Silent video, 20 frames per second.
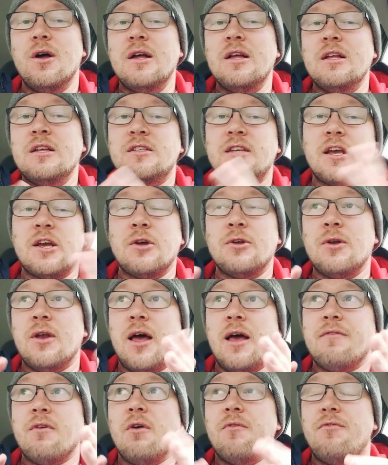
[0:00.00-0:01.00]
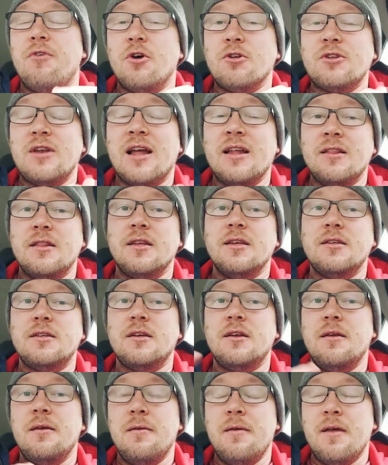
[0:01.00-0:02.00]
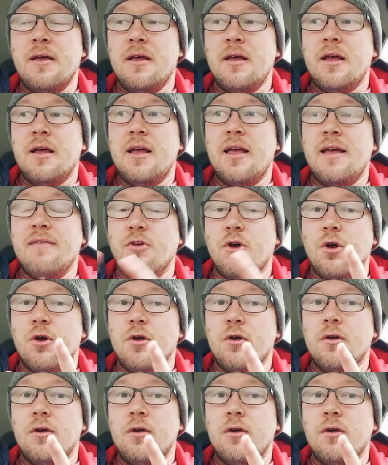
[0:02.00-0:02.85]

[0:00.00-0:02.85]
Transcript: Second Life Virtlantis ever.